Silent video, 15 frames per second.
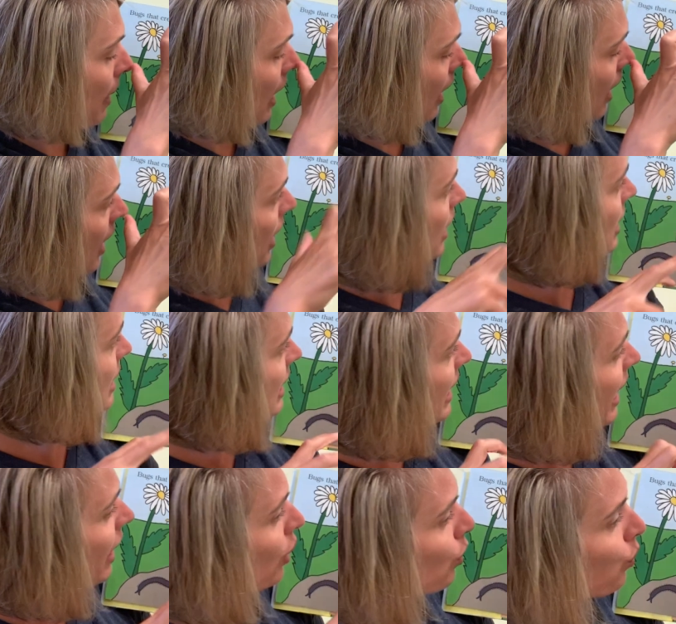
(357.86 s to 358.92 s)
bugs
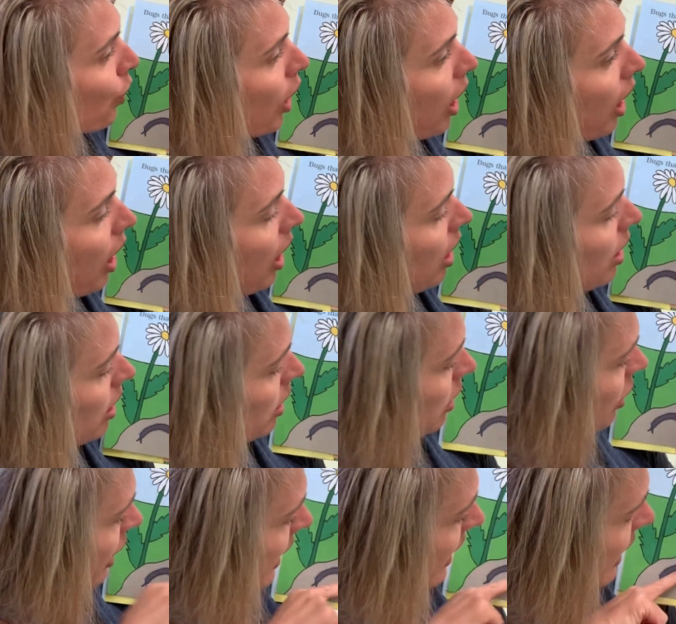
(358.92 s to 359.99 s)
that
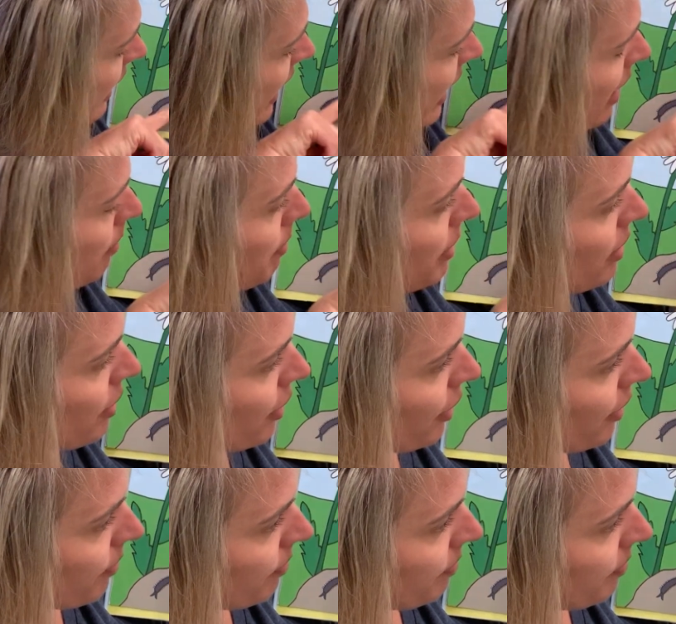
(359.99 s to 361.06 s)
crawl. Look at the
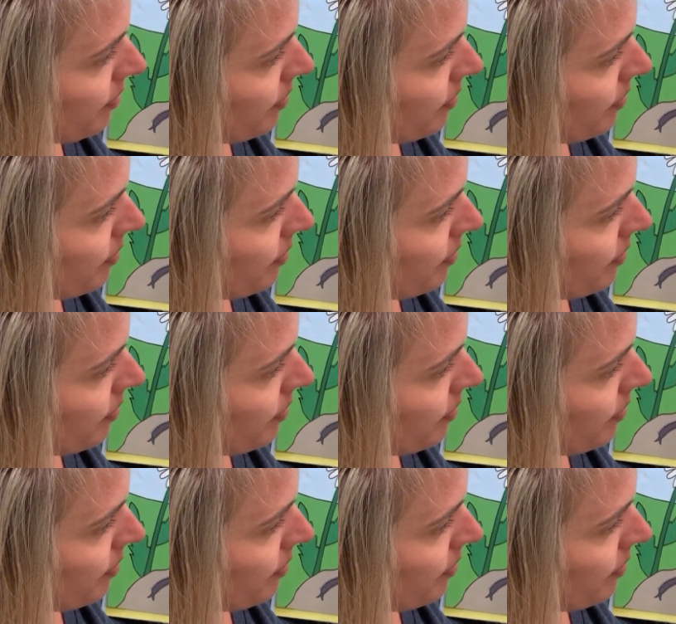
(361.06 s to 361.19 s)
caterpillar.